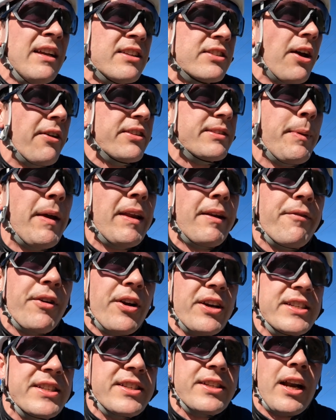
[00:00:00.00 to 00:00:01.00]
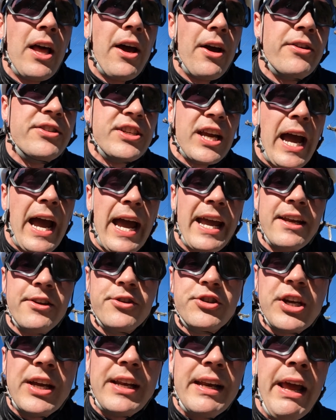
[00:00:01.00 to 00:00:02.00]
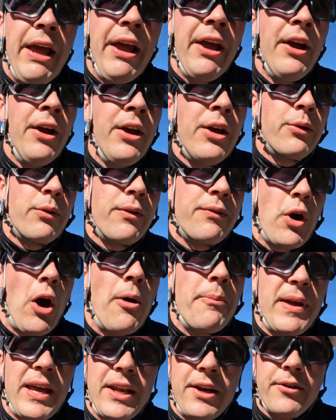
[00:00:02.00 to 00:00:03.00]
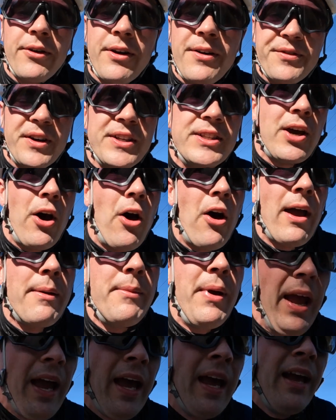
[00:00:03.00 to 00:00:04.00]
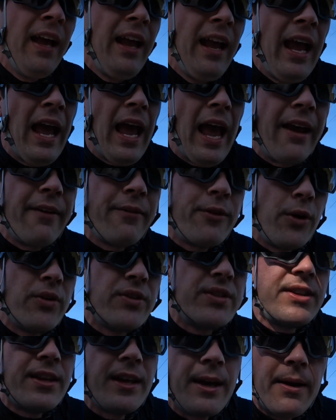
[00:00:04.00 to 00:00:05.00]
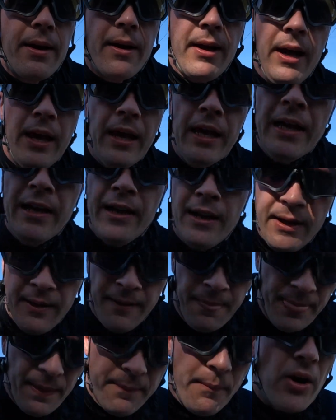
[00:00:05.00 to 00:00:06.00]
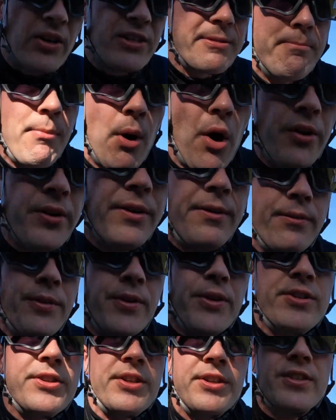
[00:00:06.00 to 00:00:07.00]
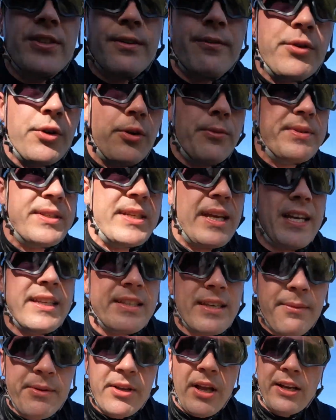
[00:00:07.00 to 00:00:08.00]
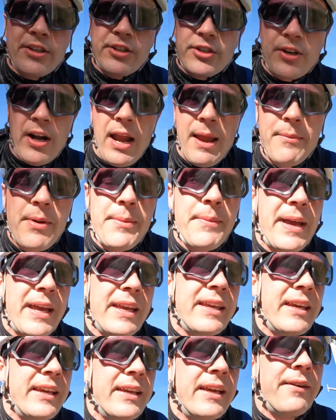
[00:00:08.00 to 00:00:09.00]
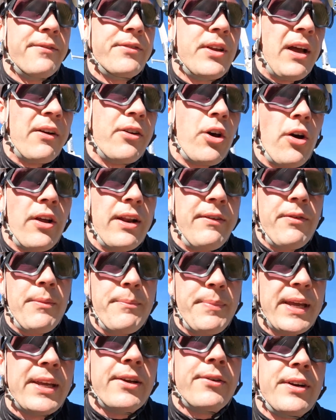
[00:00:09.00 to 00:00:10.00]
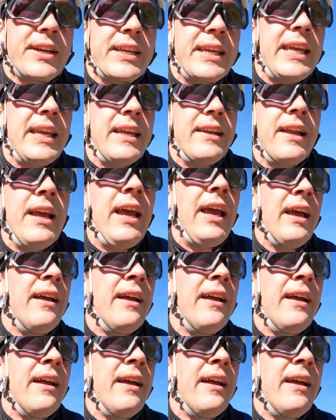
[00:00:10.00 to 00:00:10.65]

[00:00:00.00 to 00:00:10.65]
So it's been a very slow change and we've got better every time. And of course the most modern versions of group sets, something like SRAM are making, have gone even bigger again.